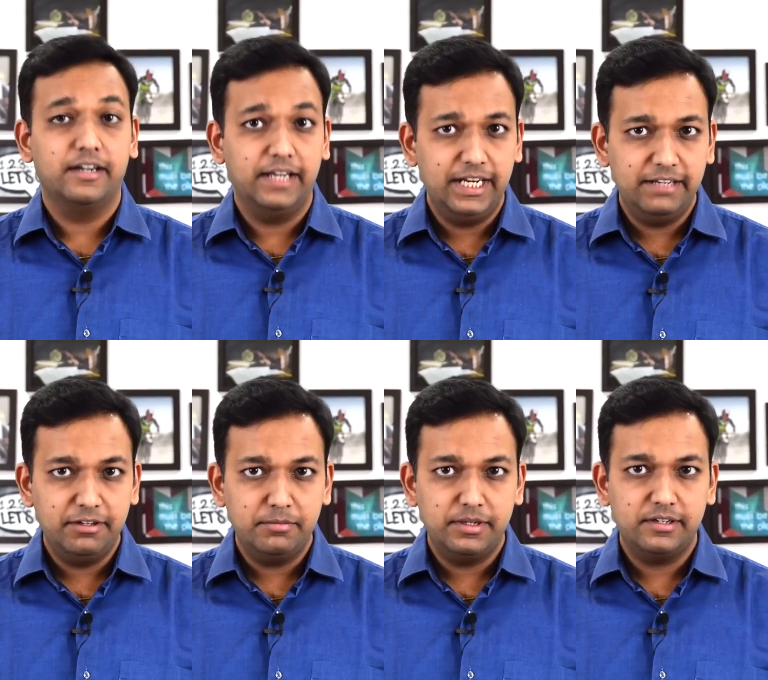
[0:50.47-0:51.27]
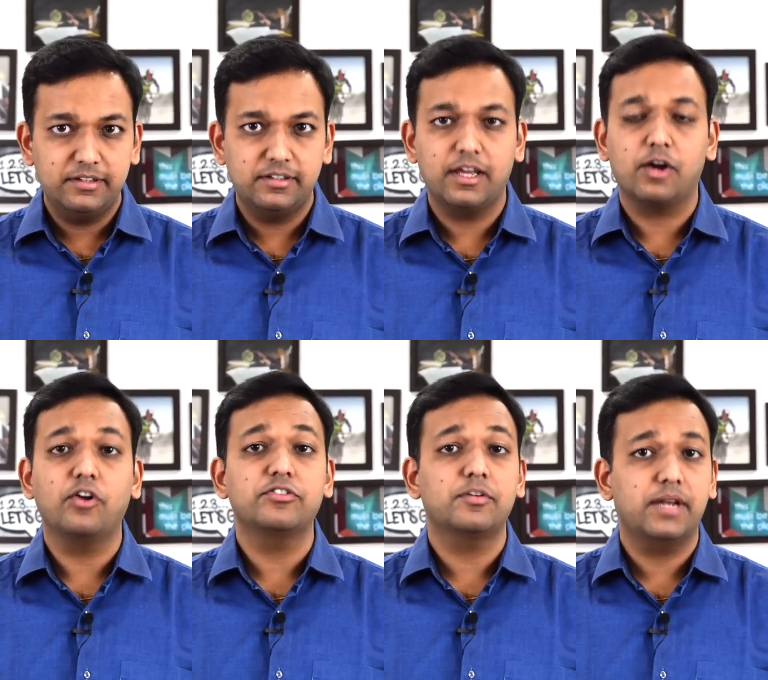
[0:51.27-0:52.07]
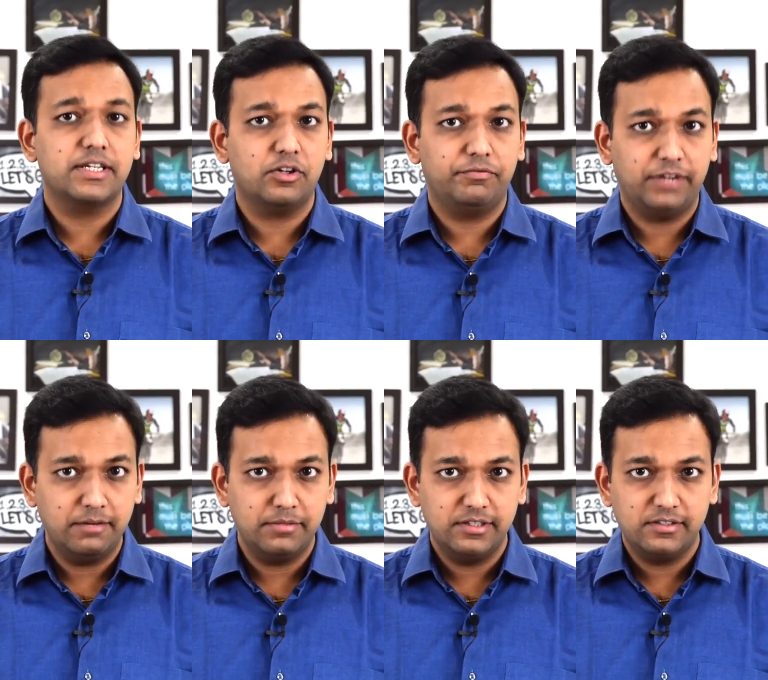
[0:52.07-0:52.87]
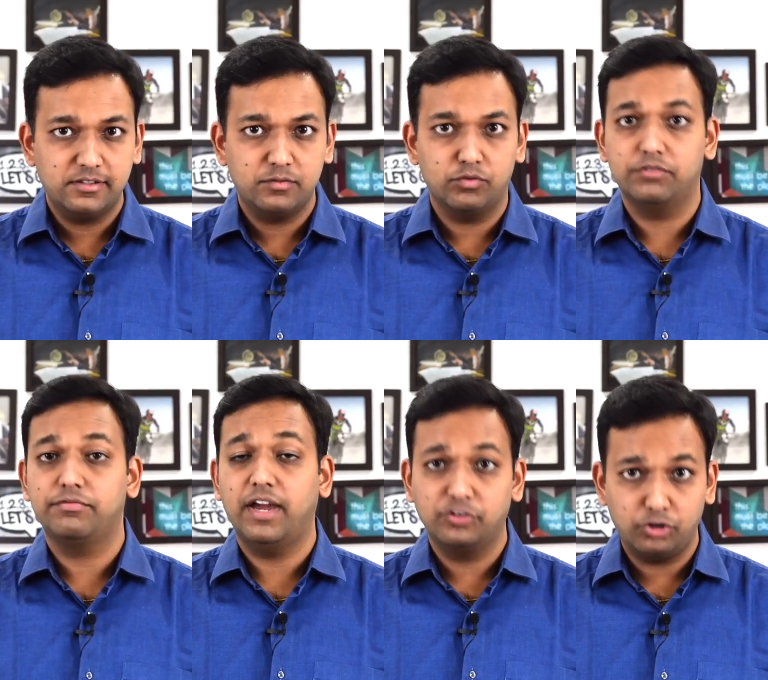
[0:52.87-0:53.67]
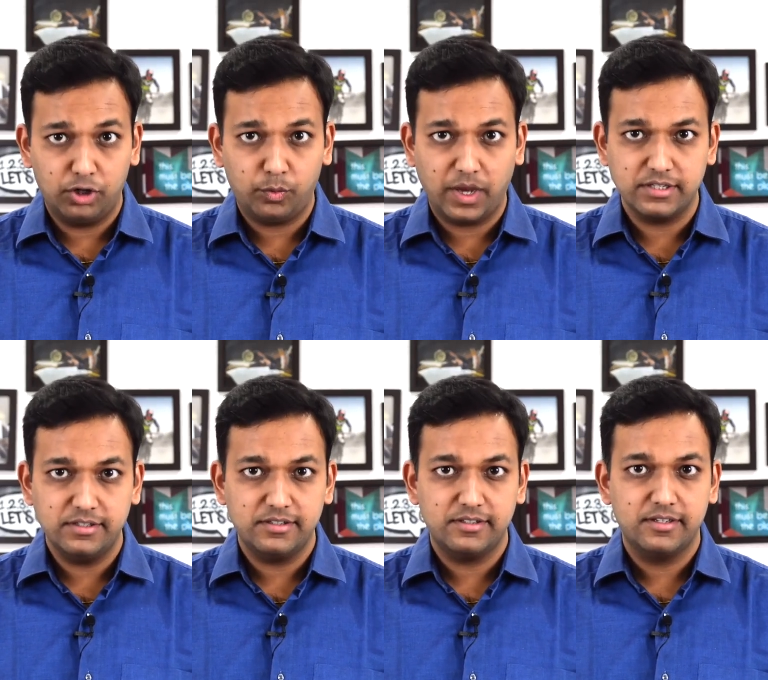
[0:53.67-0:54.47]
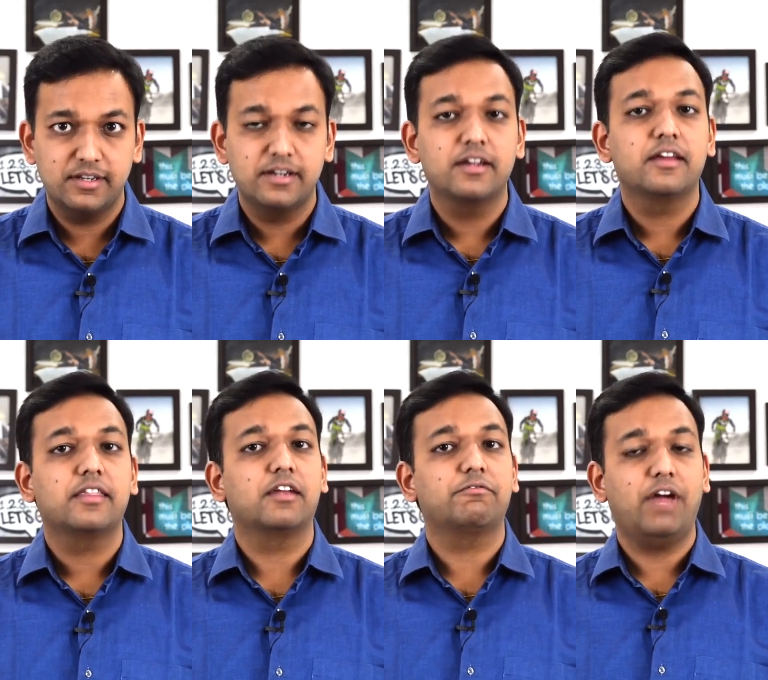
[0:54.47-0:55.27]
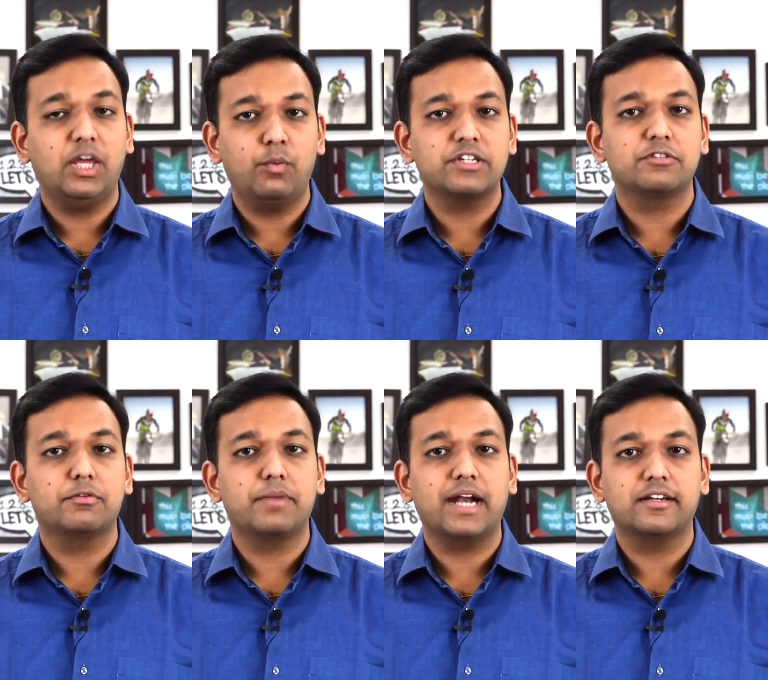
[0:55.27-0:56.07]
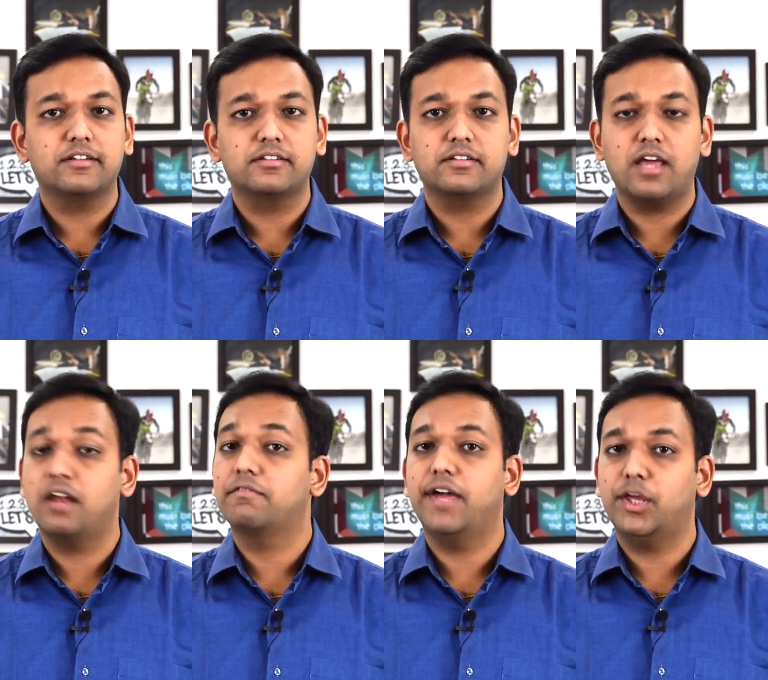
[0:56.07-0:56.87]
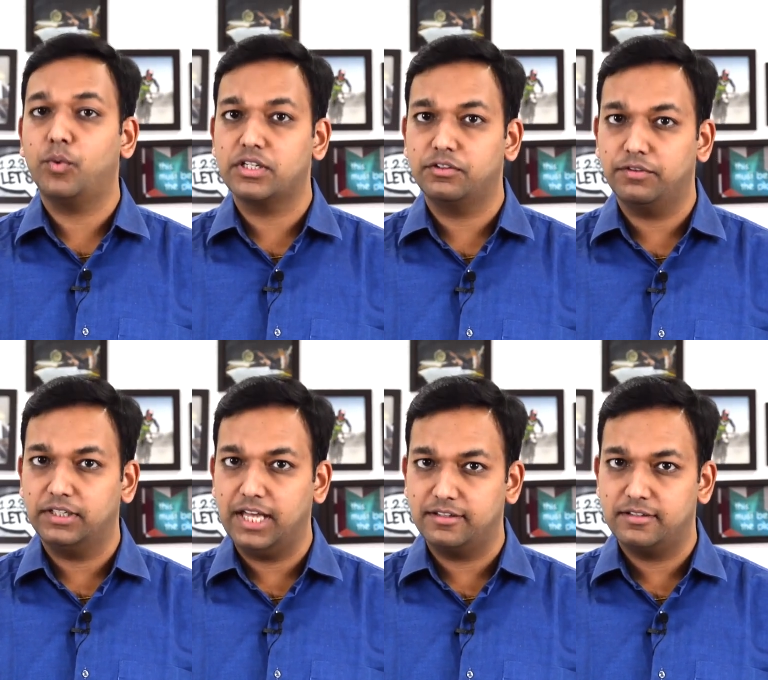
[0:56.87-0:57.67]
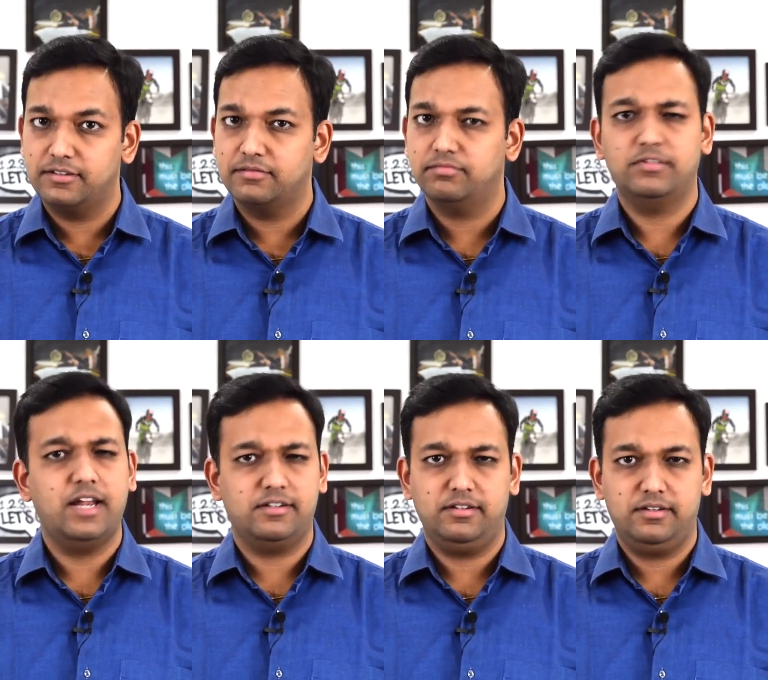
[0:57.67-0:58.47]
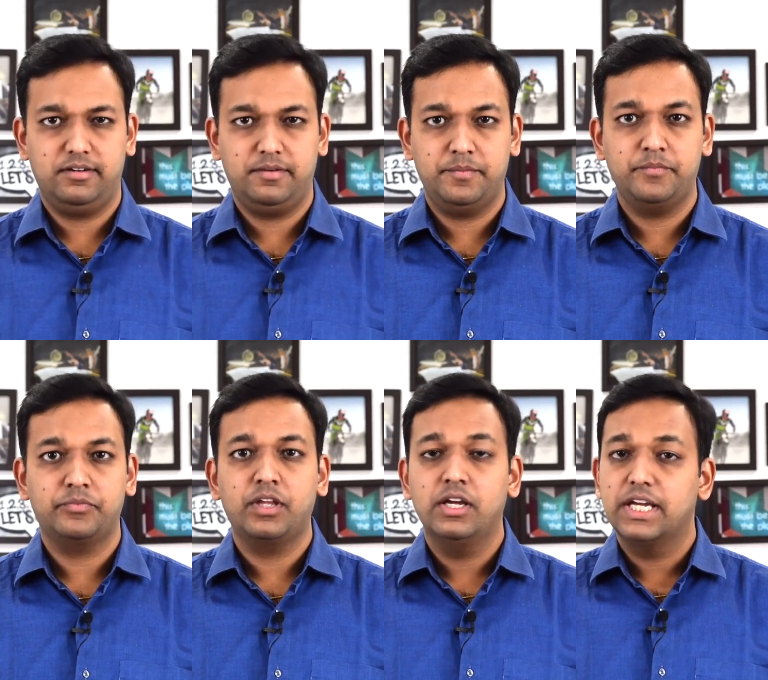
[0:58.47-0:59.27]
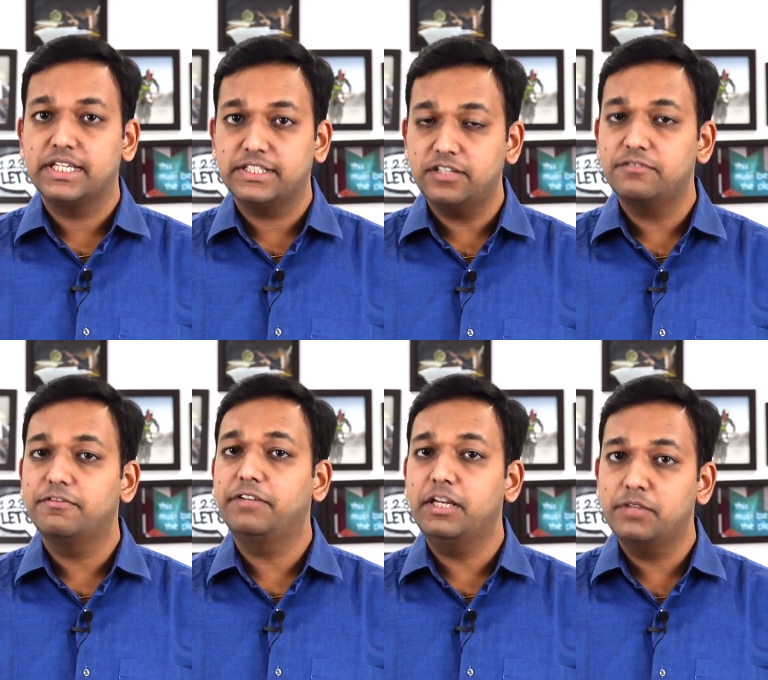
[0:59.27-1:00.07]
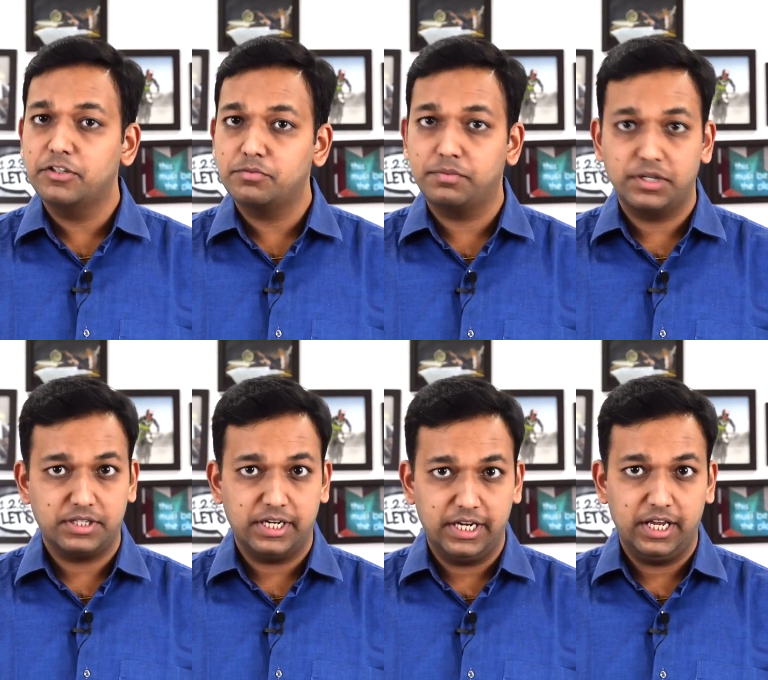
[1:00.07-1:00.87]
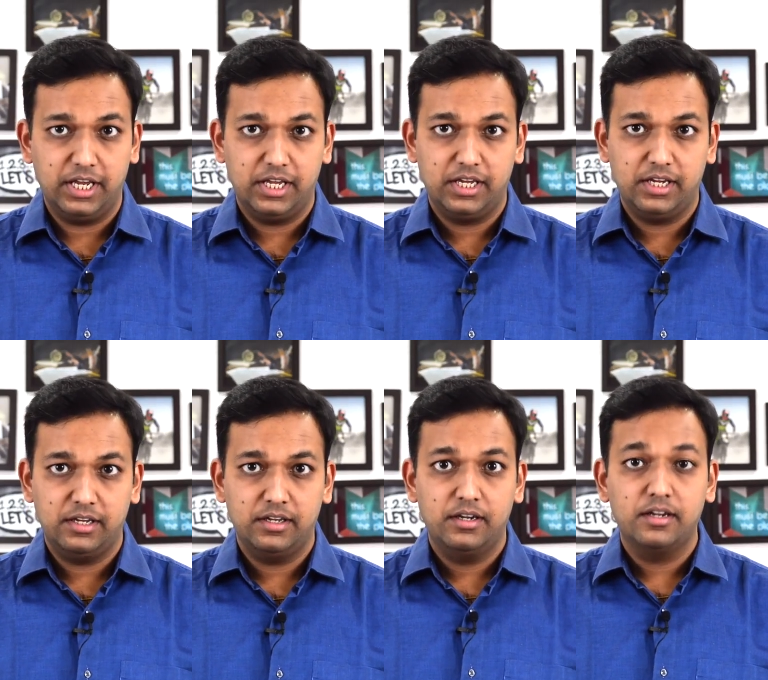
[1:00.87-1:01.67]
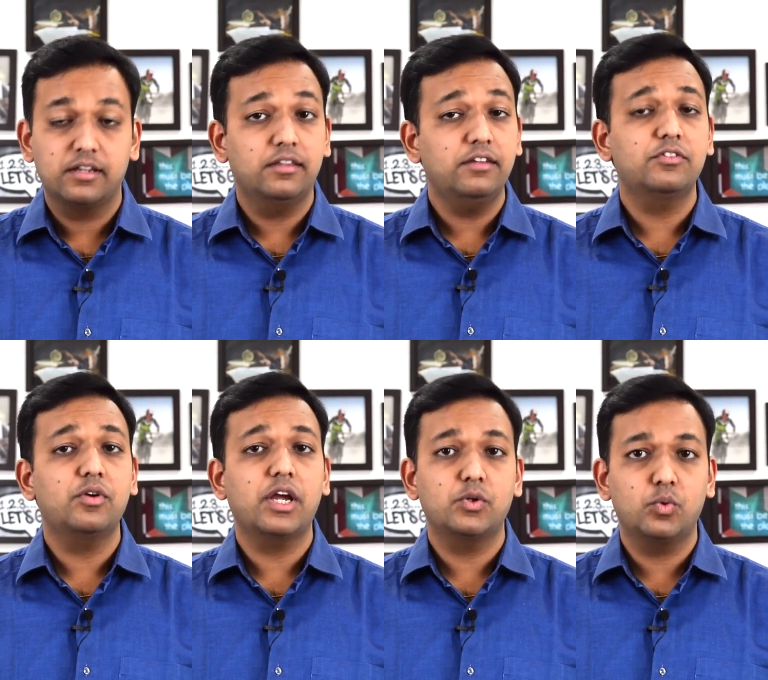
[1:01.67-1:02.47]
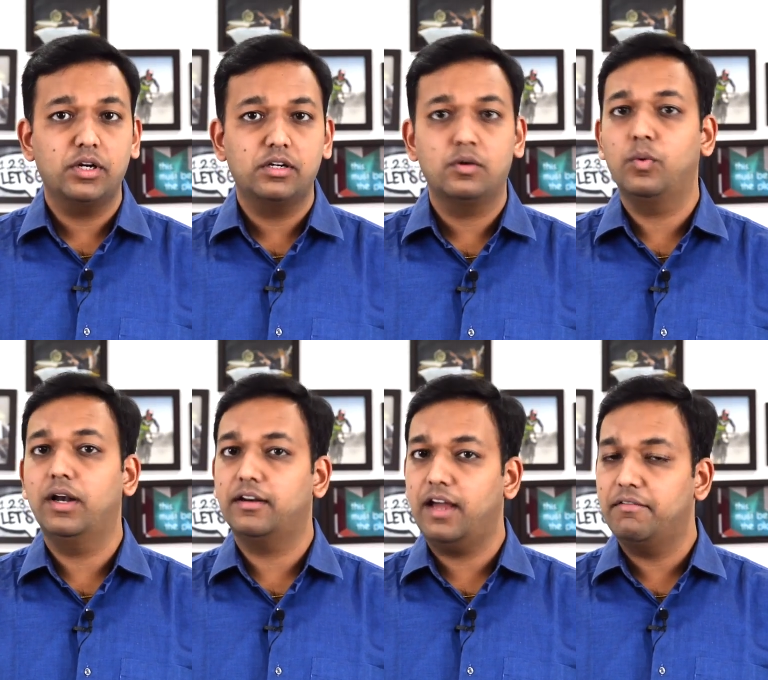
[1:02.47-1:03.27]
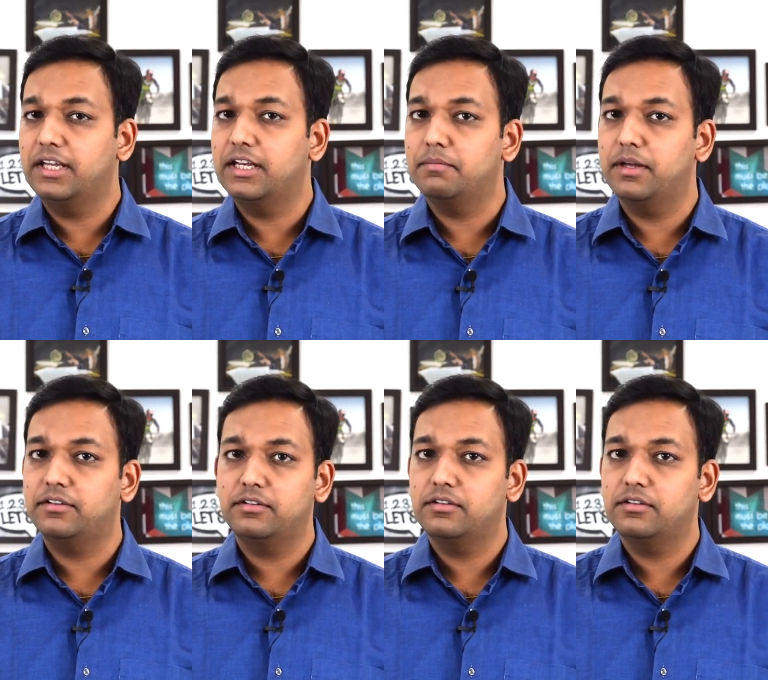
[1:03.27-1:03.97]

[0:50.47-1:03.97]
daily we'll be releasing a concept lecture of 10 minutes with 5 solved questions, then 5 questions for practice and 5 questions for test. That's it just 15 minutes preparation a day. This you can do it while traveling in a bus